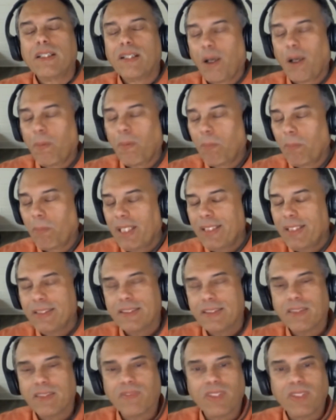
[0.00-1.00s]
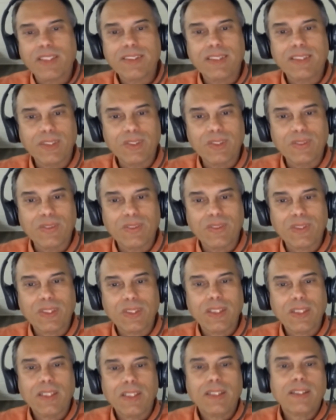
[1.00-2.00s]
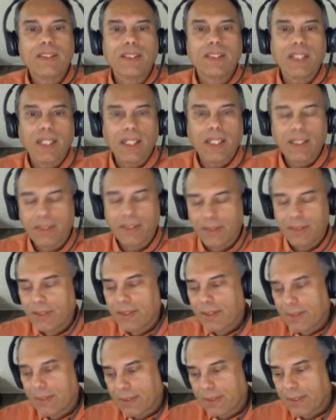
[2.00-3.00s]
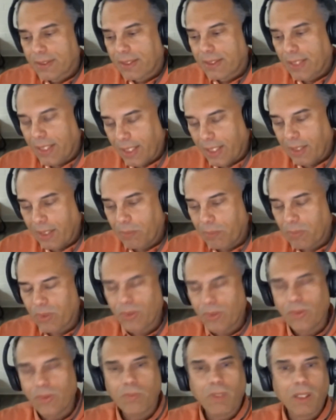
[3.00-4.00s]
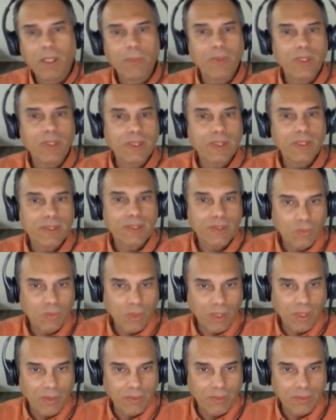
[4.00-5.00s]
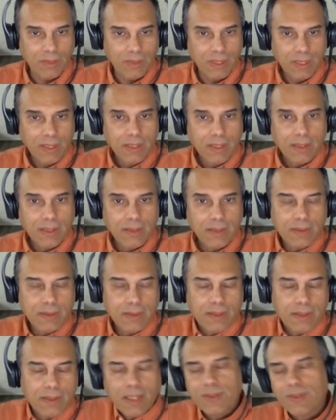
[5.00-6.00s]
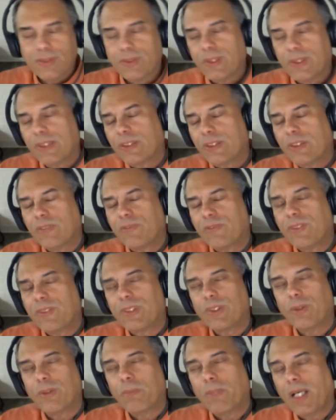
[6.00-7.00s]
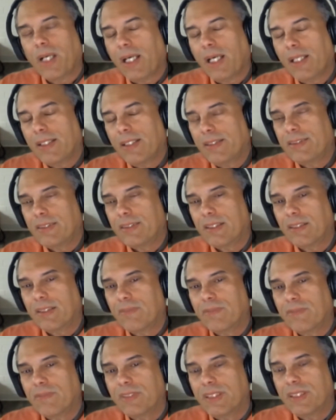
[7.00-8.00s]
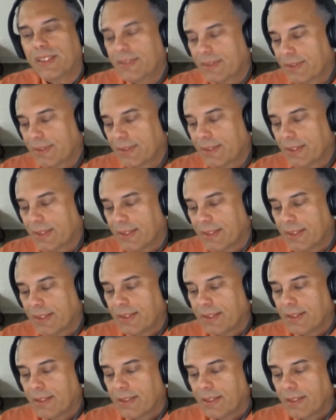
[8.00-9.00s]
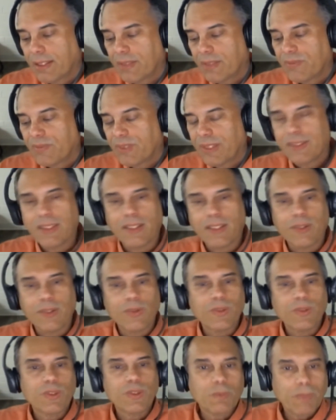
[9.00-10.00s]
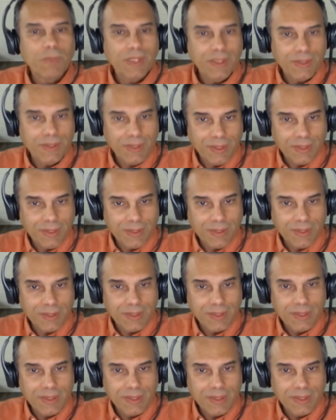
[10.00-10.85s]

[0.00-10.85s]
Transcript: many civilizations that came to populate this world. Not just the physical bodies of these other species,